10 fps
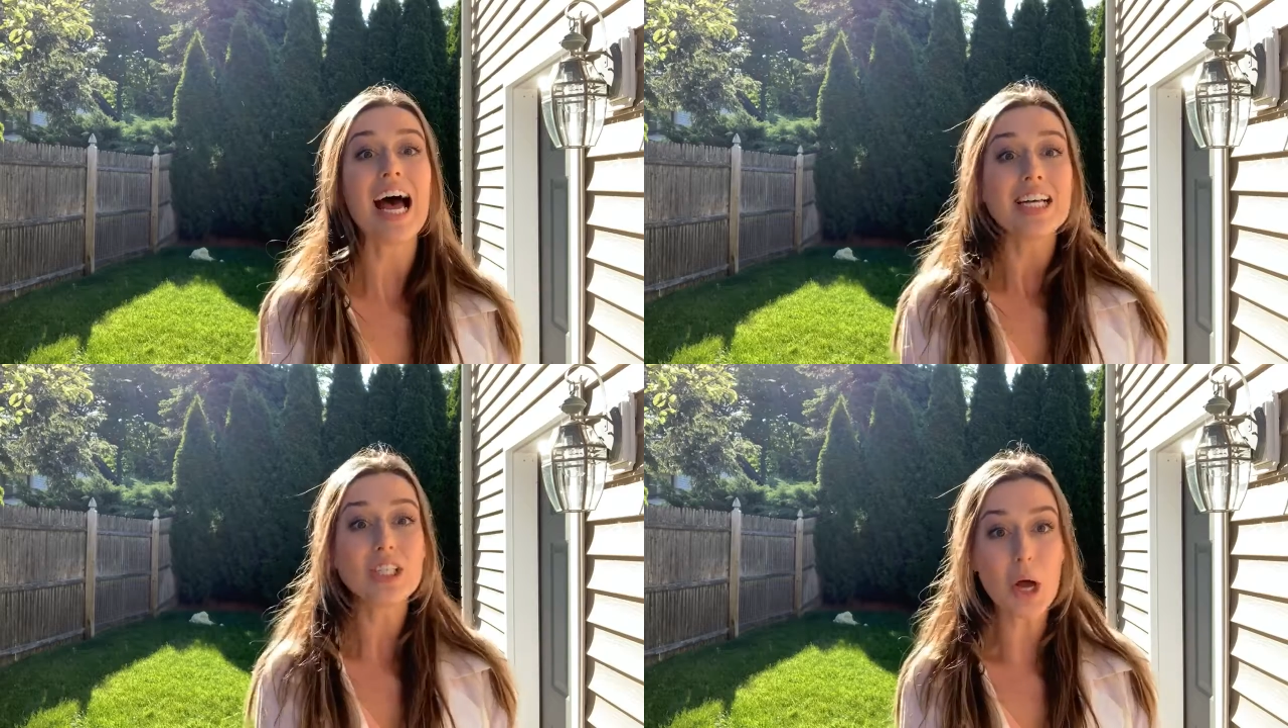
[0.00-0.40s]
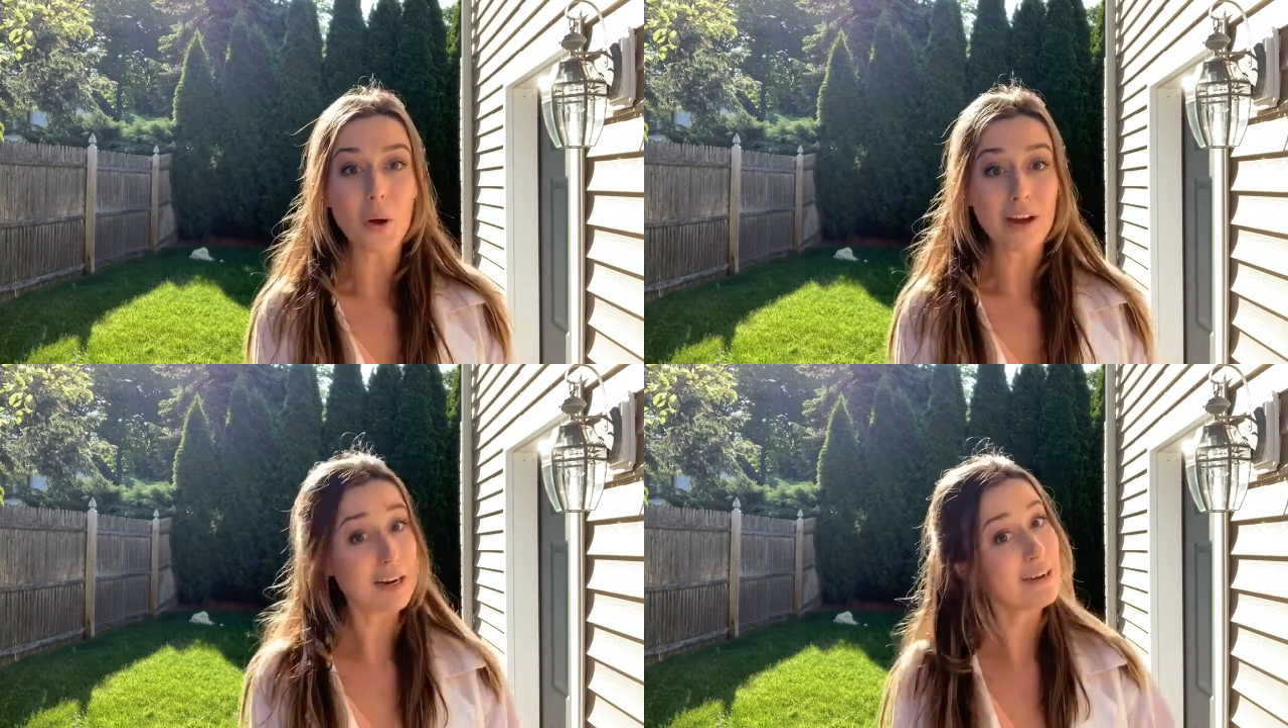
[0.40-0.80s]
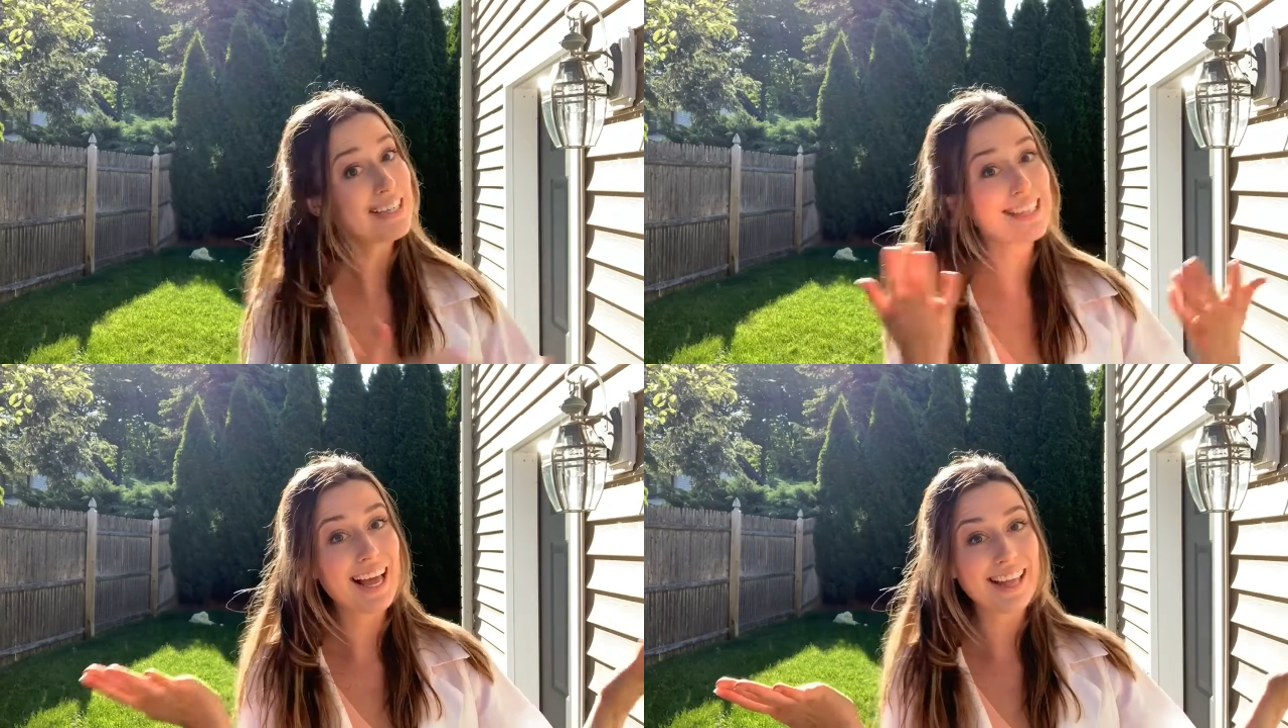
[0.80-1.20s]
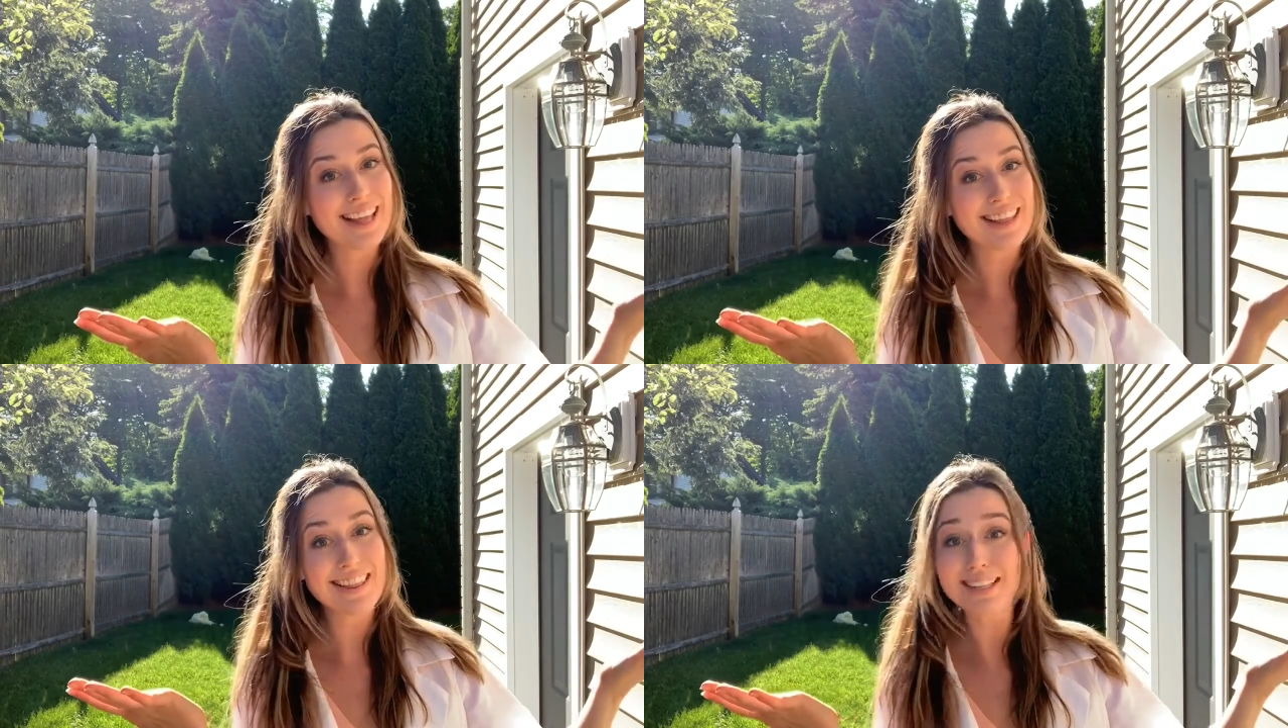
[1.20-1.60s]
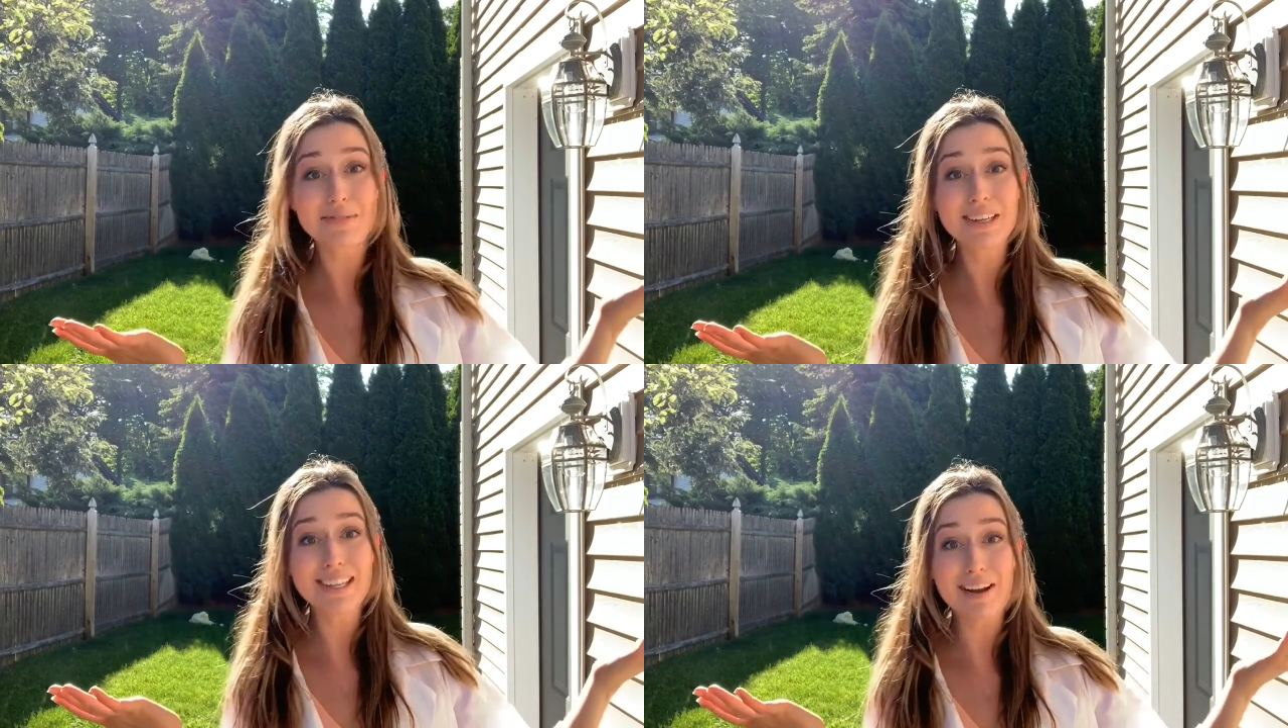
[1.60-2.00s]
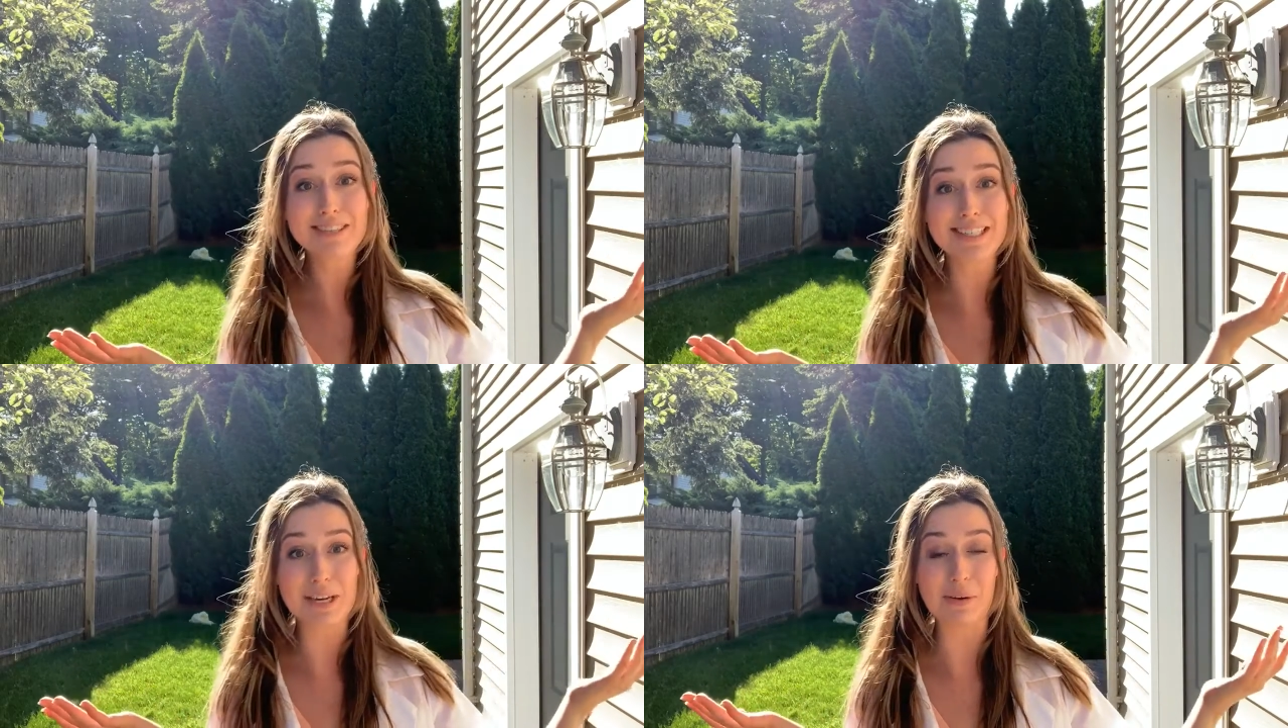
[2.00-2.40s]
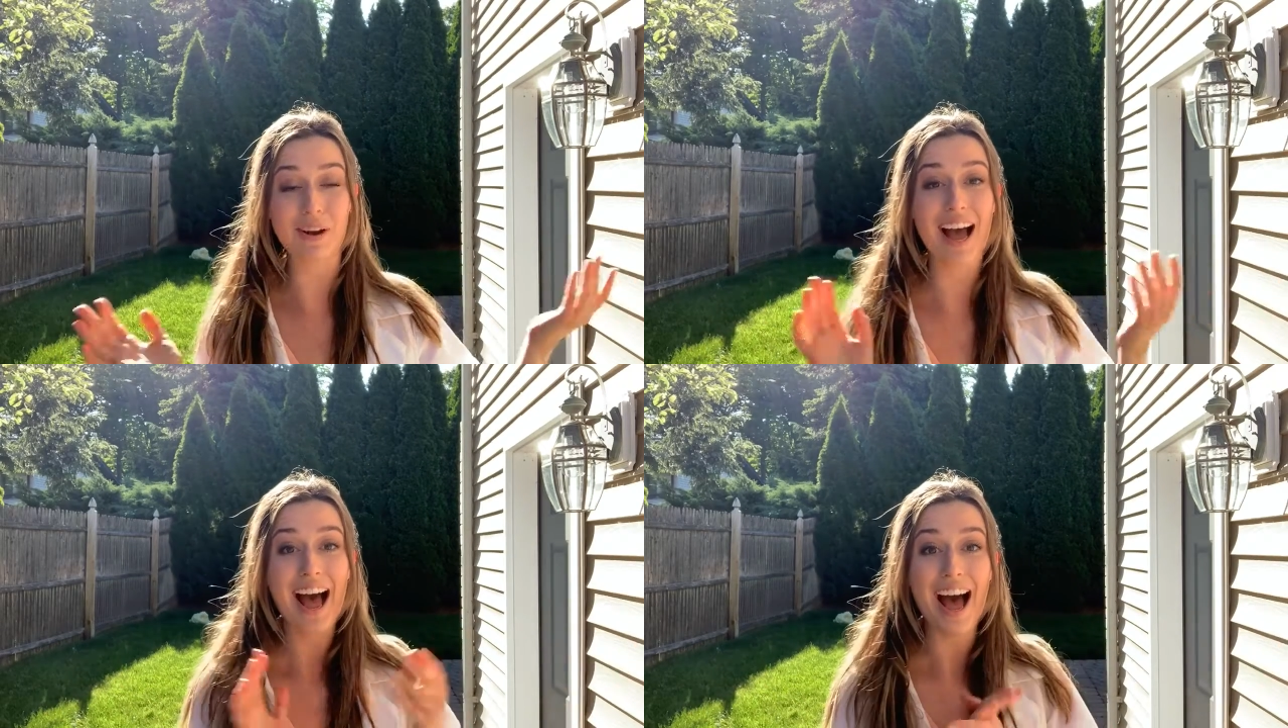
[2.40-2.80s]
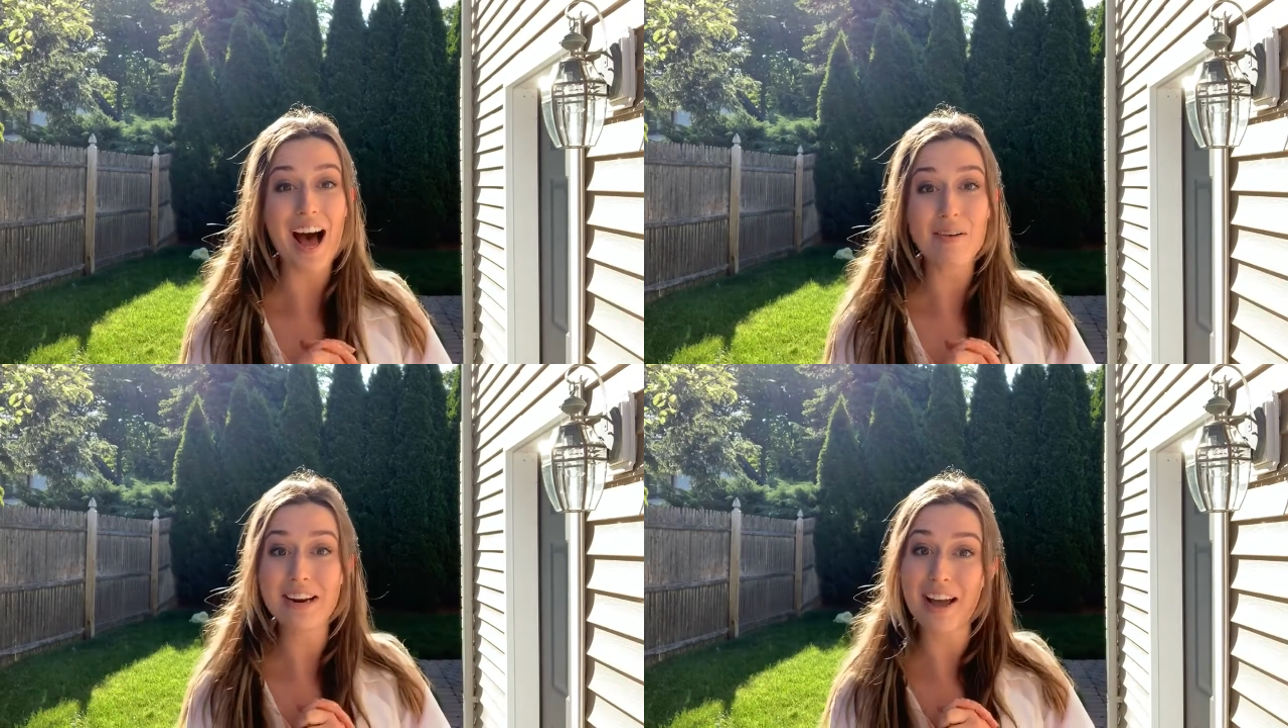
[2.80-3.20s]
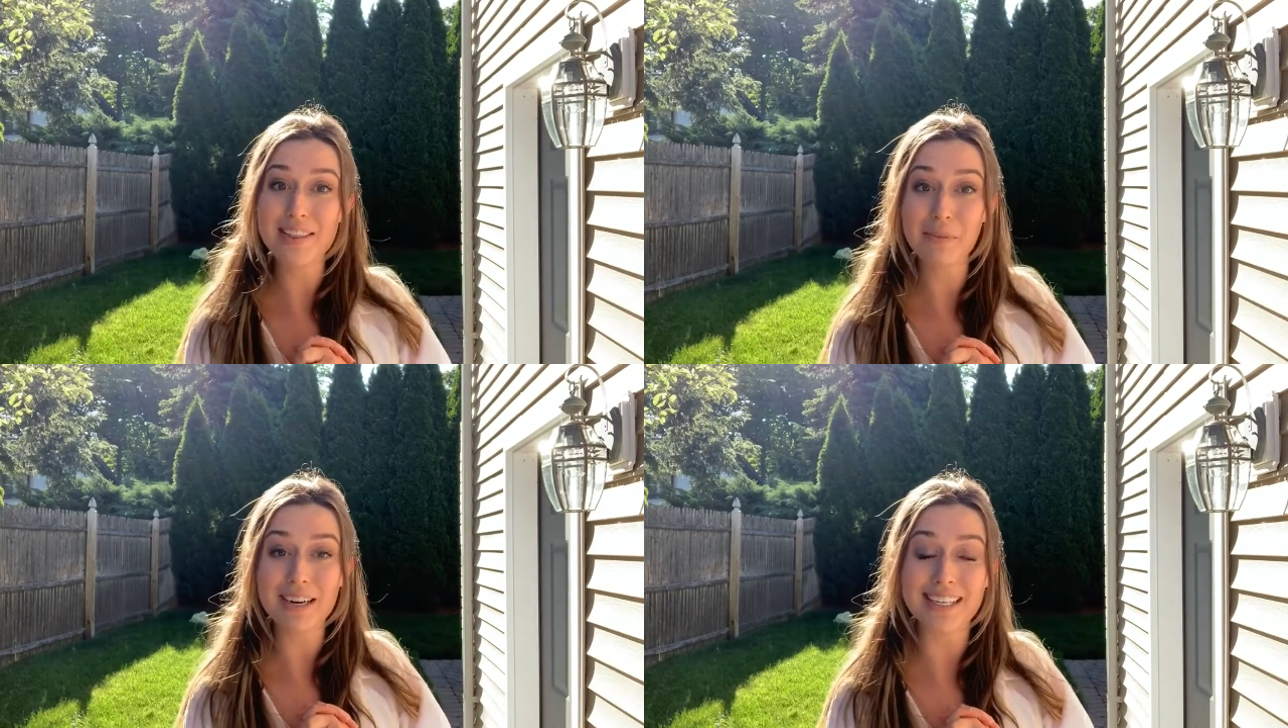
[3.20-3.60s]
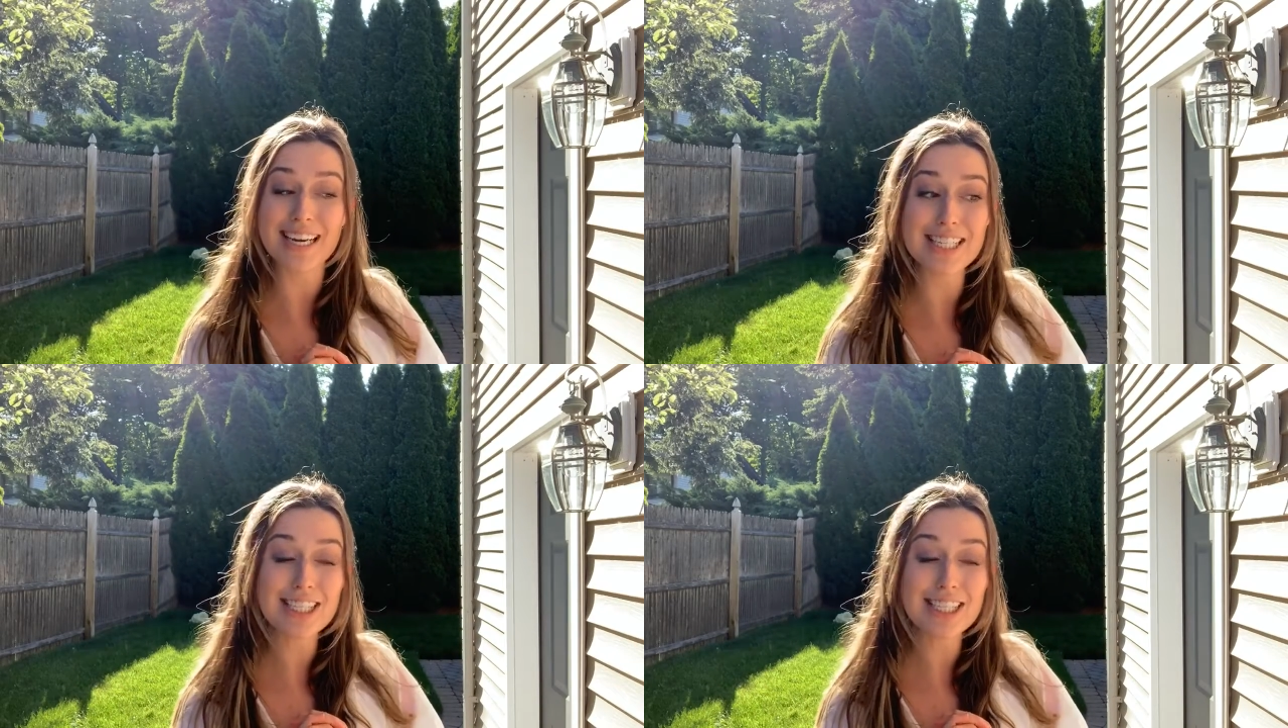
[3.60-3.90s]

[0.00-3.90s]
So anyways, that's what clouds do um, and how they work.